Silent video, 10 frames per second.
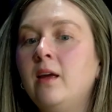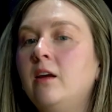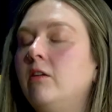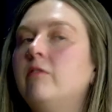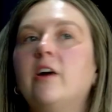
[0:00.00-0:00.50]

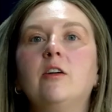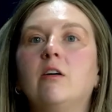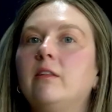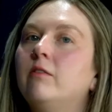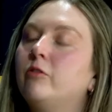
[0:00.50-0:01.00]
You can find all
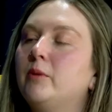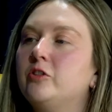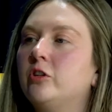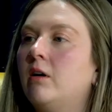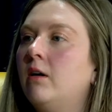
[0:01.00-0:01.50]
the
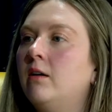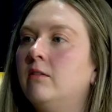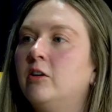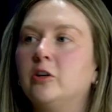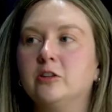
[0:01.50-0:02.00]
information on
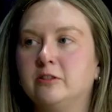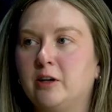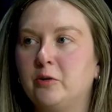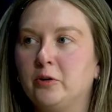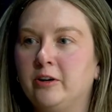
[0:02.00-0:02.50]

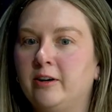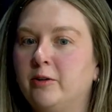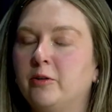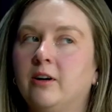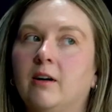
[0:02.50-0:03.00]
artgirl.org
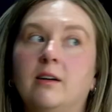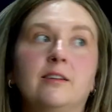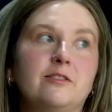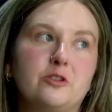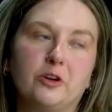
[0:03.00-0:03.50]
or on
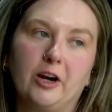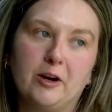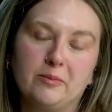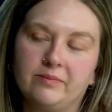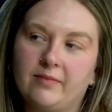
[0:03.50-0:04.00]

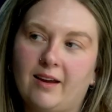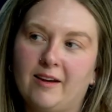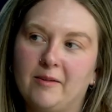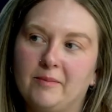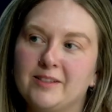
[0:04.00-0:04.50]
Instagram.
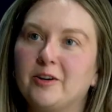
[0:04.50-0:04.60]
It's